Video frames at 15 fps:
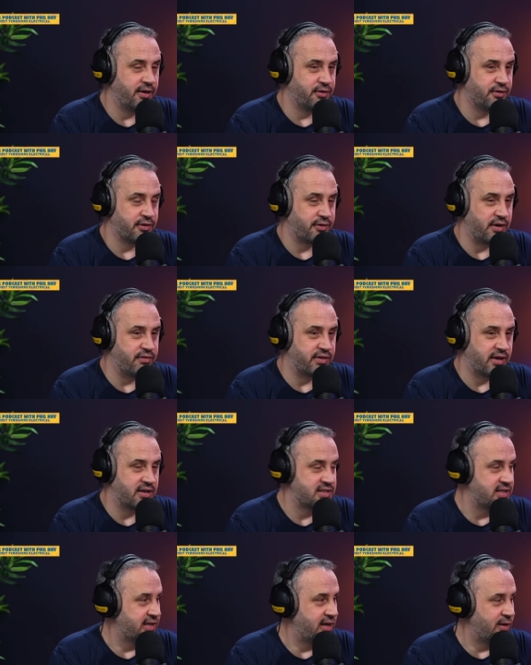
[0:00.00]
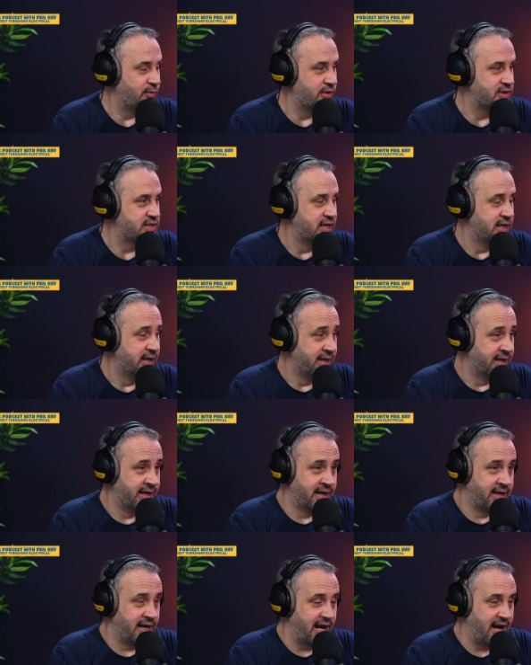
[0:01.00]
another grief cast like it was
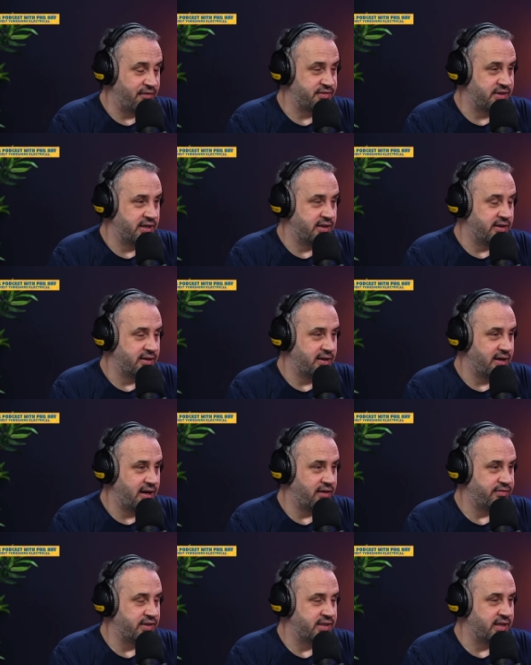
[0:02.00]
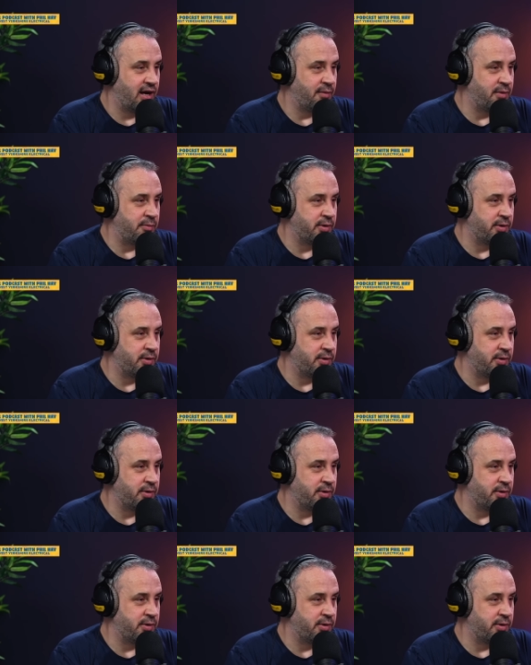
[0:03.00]
after after Derby.